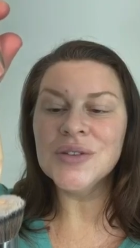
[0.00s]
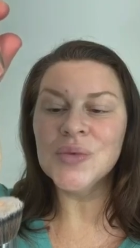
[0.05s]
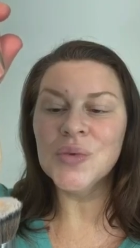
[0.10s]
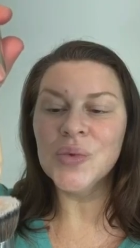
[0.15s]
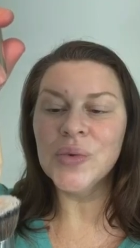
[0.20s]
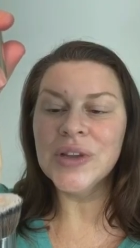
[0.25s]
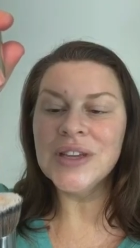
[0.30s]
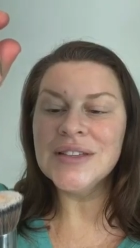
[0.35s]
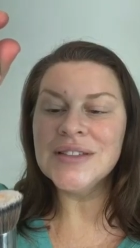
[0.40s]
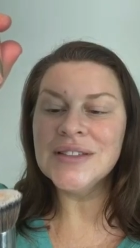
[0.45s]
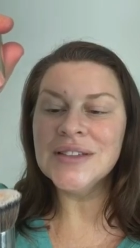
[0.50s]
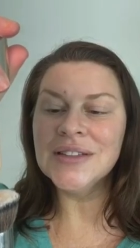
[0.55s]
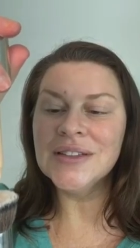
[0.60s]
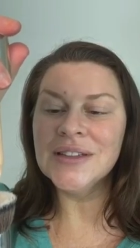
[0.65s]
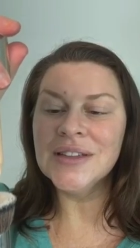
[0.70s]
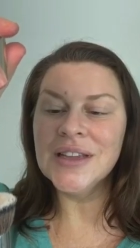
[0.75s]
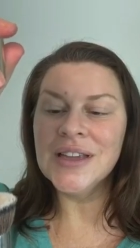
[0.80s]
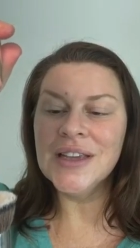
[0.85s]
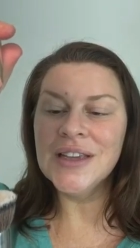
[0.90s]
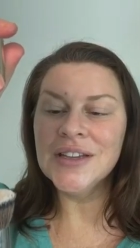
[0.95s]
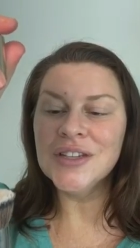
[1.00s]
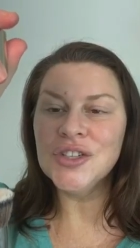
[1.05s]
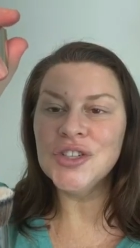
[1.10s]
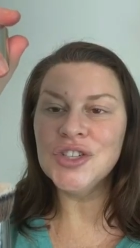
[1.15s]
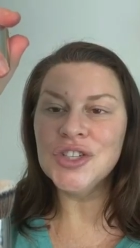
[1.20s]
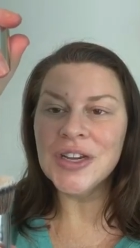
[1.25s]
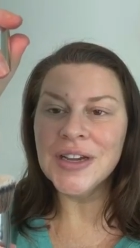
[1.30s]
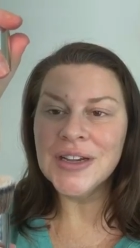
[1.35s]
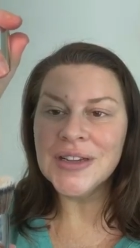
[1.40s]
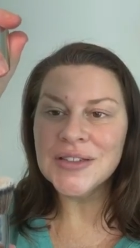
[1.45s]
recently
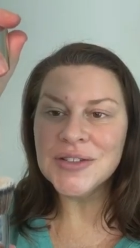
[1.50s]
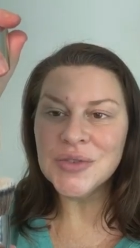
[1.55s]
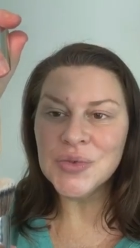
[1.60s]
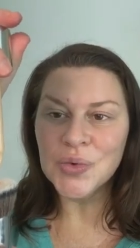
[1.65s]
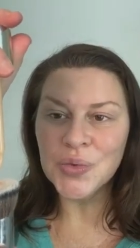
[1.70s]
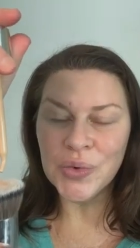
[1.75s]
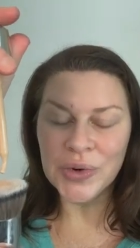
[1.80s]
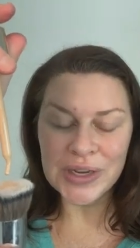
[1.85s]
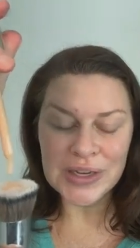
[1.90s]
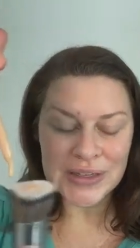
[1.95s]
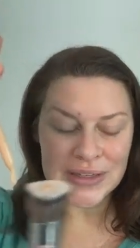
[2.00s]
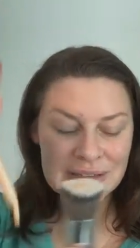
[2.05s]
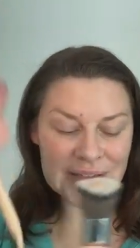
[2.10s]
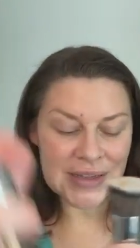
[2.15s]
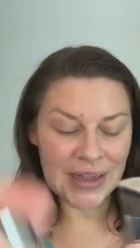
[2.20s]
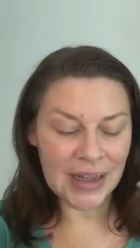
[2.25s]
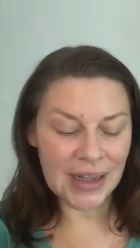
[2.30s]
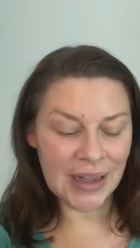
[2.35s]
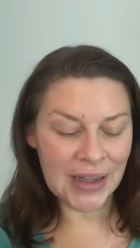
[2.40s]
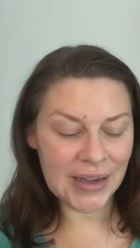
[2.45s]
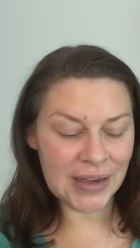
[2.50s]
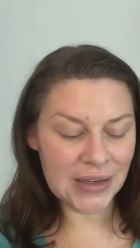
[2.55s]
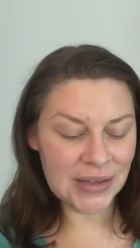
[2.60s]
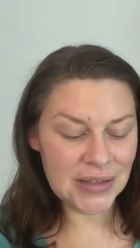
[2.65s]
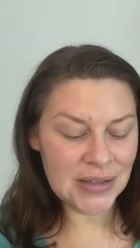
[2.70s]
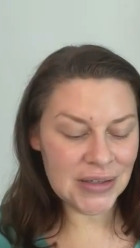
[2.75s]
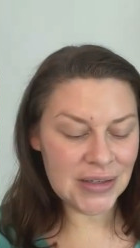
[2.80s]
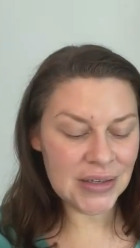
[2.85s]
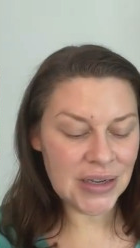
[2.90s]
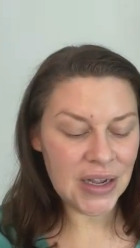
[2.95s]
just
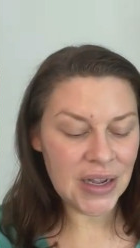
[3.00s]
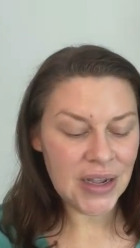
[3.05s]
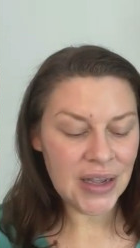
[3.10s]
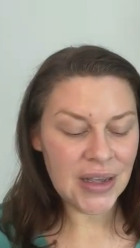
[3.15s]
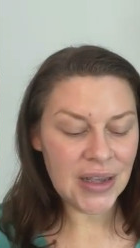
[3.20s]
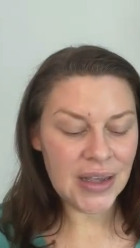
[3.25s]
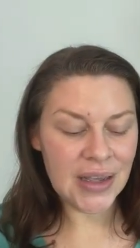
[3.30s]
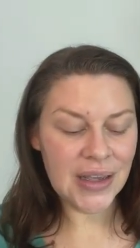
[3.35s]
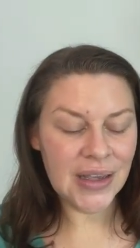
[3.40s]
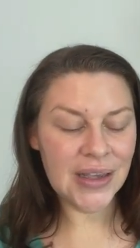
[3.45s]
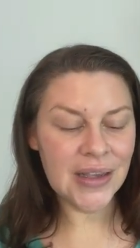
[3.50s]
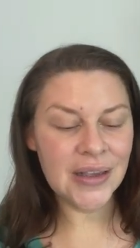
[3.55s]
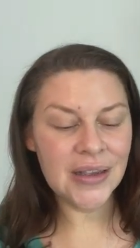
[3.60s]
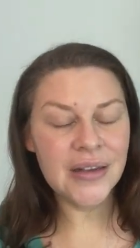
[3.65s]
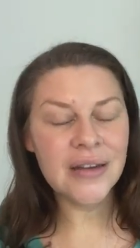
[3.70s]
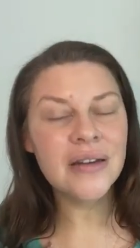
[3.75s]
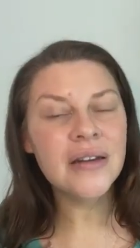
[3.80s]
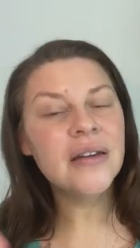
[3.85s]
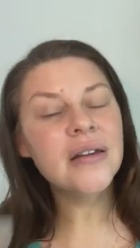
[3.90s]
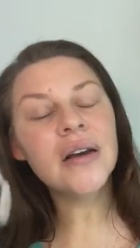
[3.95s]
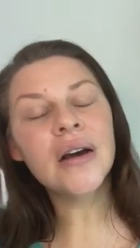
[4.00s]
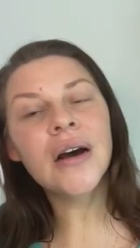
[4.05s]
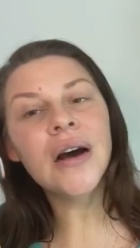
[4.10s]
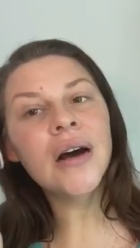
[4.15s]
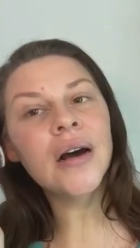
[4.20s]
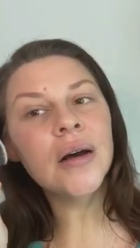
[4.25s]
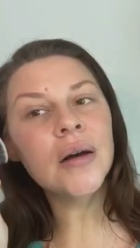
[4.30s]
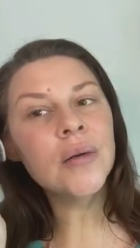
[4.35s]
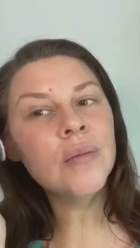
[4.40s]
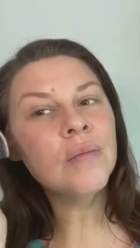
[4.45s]
redesigned in
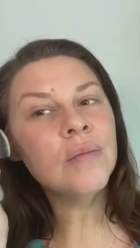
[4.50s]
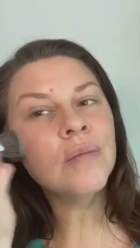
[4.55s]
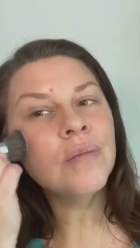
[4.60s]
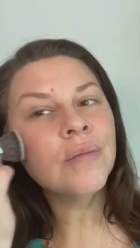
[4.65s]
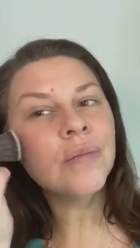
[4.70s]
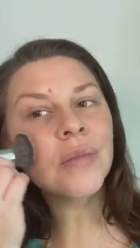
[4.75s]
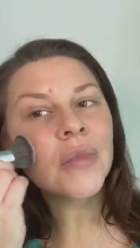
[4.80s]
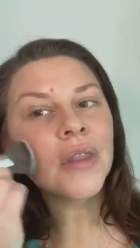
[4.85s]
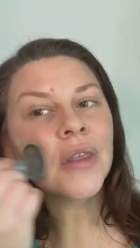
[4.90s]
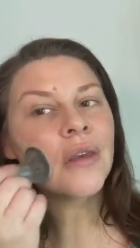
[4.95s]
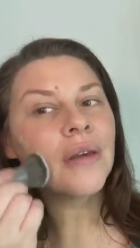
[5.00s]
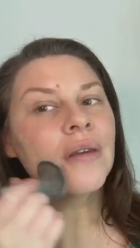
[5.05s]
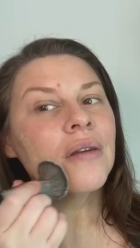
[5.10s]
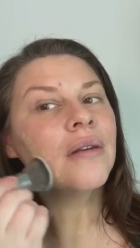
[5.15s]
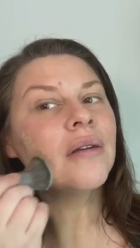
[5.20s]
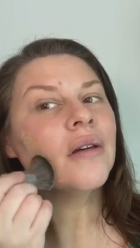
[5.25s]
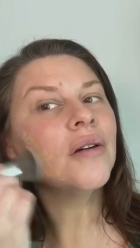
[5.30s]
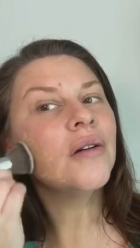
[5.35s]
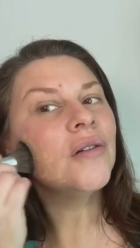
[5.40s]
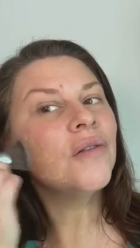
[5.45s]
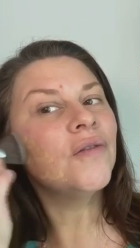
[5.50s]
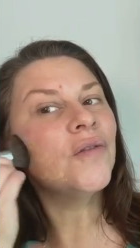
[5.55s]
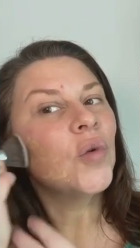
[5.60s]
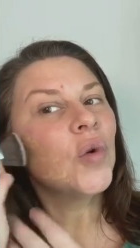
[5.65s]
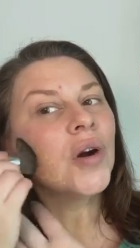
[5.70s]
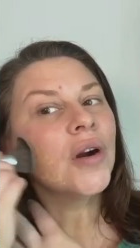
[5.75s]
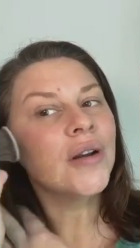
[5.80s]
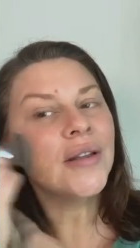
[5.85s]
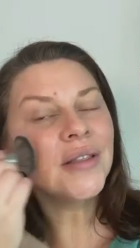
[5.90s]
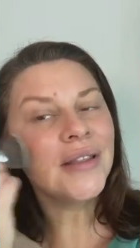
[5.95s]
um,
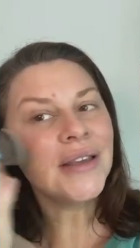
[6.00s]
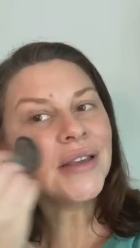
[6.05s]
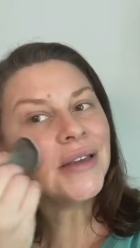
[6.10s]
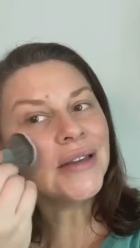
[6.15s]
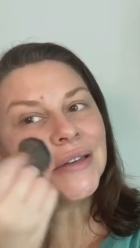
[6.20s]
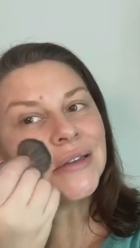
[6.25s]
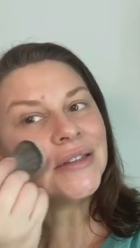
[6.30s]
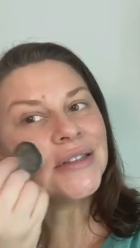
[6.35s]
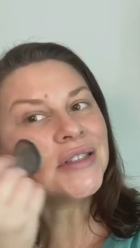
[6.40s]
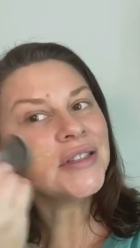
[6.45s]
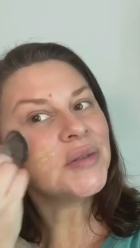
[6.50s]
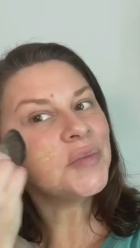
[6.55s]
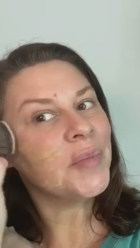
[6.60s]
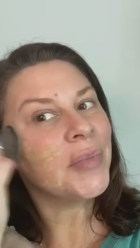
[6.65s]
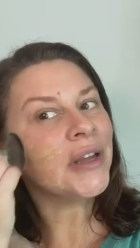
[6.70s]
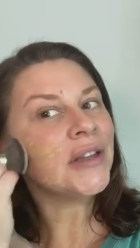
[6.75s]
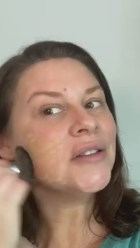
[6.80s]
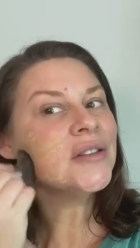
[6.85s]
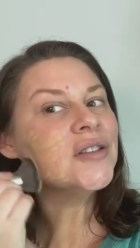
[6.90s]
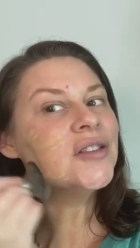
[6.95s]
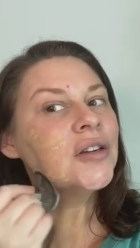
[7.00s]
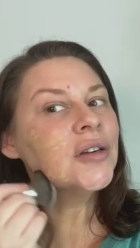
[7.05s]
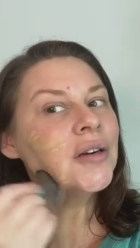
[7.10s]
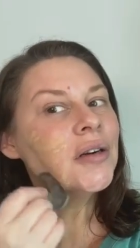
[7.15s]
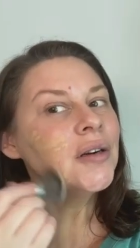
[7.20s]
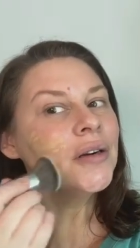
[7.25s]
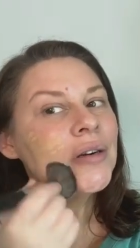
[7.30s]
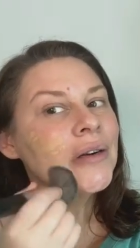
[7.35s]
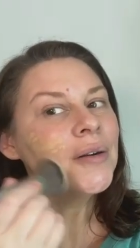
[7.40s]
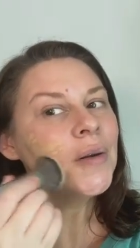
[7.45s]
for the dispenser
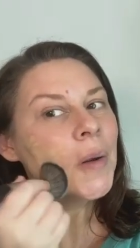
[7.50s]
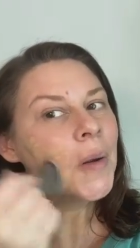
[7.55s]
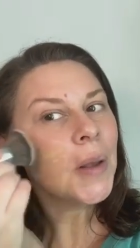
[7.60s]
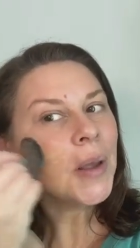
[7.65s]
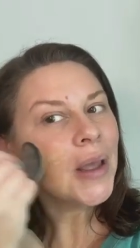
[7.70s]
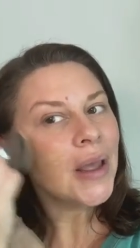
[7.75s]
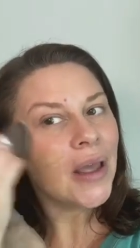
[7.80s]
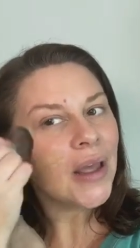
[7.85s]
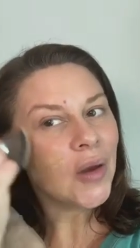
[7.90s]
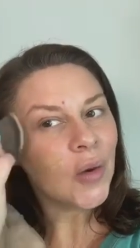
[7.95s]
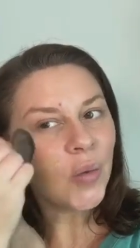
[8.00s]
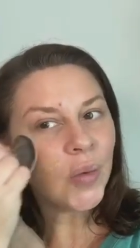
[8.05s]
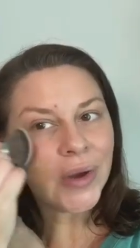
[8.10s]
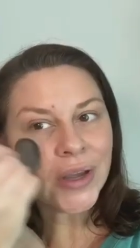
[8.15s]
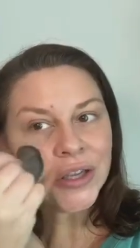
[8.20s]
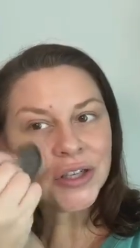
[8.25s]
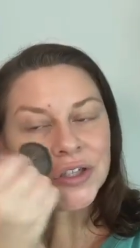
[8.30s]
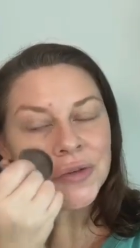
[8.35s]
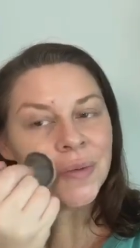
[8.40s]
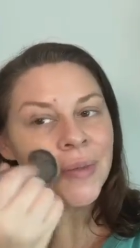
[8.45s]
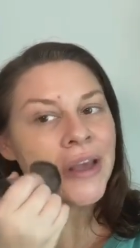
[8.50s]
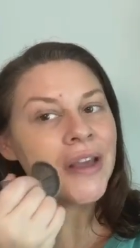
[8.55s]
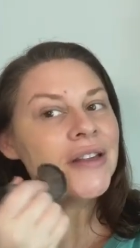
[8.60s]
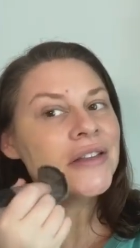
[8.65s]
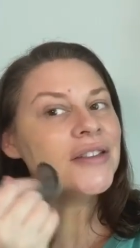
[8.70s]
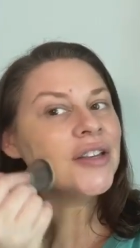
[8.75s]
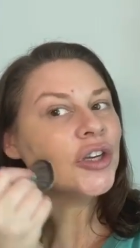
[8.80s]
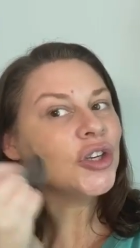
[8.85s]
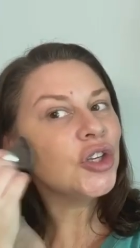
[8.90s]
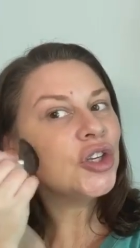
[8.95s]
which makes
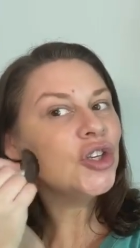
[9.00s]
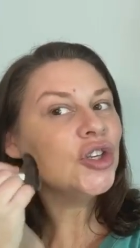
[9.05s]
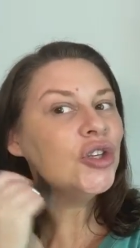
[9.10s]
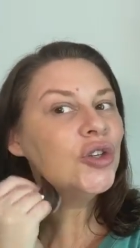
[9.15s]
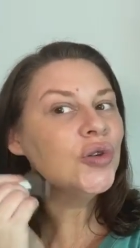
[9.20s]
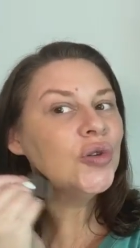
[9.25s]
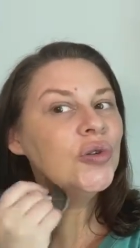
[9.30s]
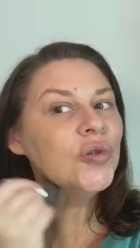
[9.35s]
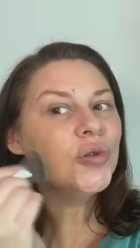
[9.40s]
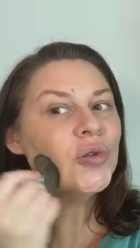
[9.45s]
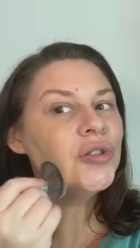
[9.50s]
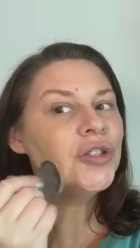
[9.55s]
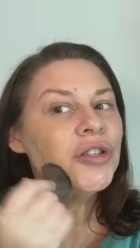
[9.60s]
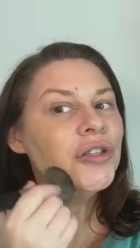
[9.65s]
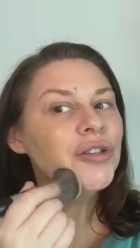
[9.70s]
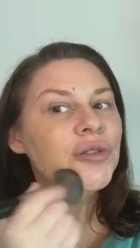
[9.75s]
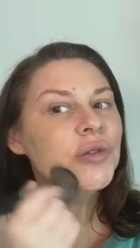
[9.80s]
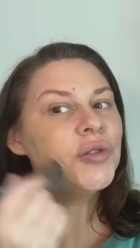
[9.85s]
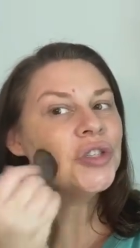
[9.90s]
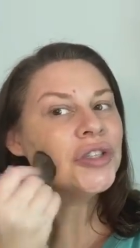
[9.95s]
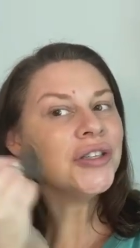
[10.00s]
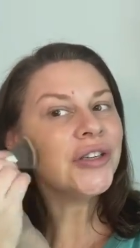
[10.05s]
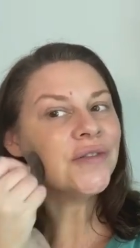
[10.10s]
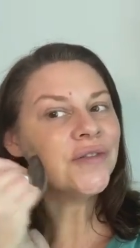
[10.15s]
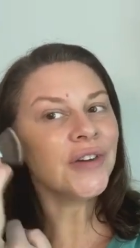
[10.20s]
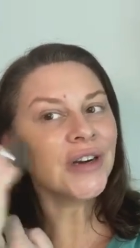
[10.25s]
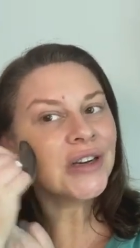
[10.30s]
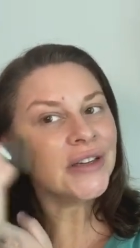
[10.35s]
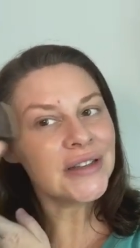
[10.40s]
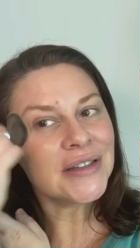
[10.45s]
a huge, huge
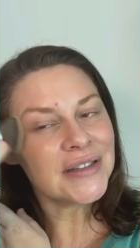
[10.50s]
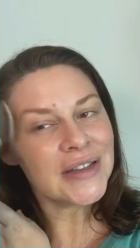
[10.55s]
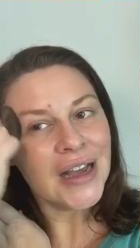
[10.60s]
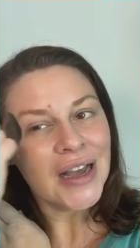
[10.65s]
difference.